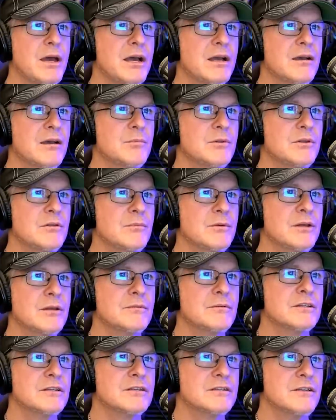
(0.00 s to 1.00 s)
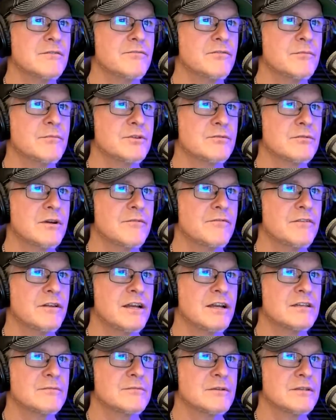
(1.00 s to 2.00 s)
up a little bit, because Infamous Rifle
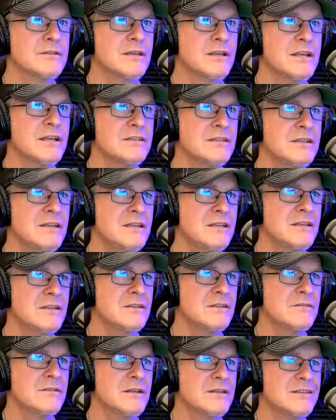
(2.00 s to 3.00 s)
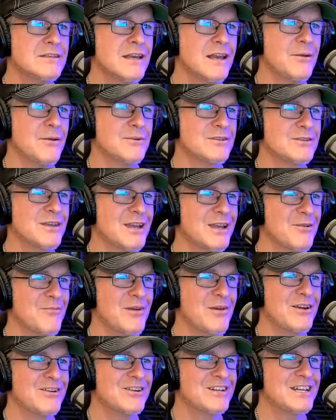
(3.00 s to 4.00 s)
asked me, he said, isn't he the dude that said he was like in
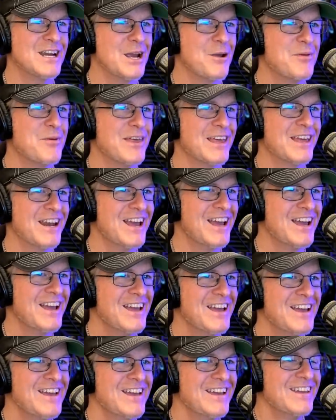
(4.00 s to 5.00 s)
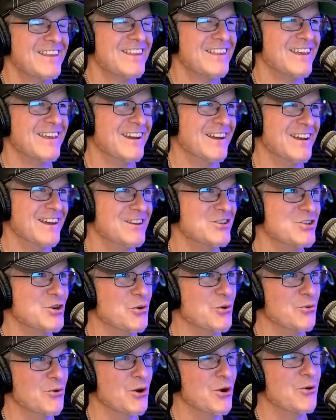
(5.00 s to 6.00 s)
better shape than, than uh, Joe
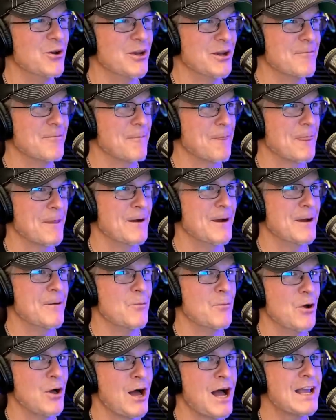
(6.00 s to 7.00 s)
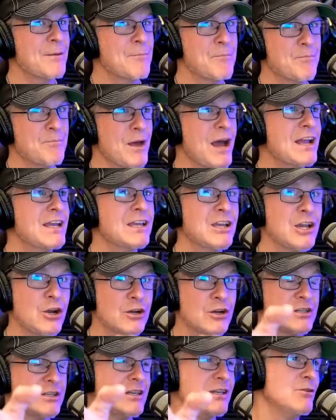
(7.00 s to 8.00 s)
Rogan? All right. Well, I can I can
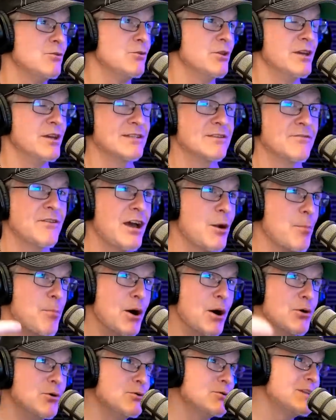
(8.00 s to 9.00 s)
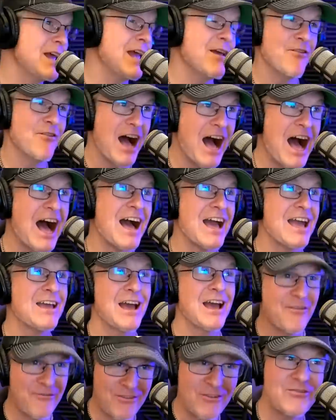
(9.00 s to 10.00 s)
guarantee you this. If I had opposed, if I,
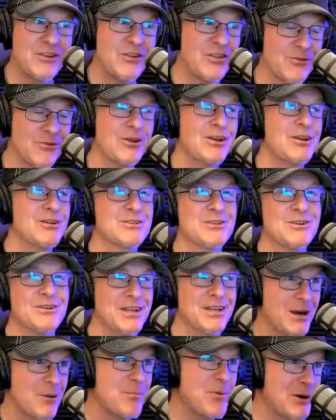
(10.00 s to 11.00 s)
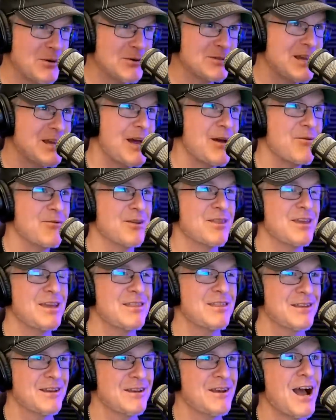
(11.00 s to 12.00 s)
at fifty-three years old, had a pose down with
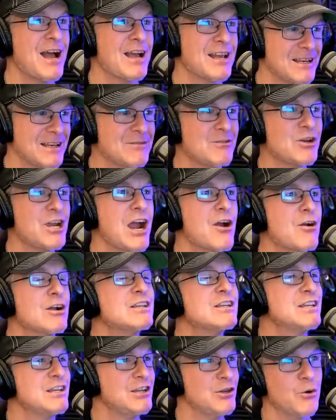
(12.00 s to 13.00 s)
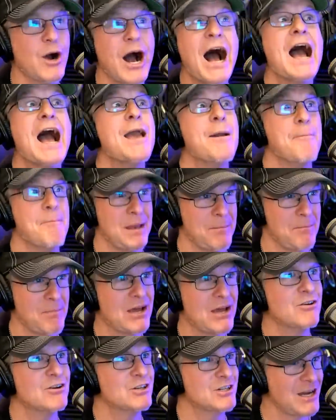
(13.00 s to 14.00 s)
Ethan, I can guarantee you I am in
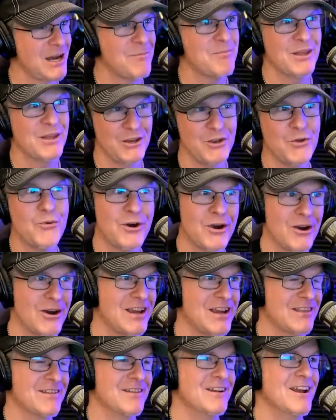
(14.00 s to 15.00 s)
better shape than you are, Ethan.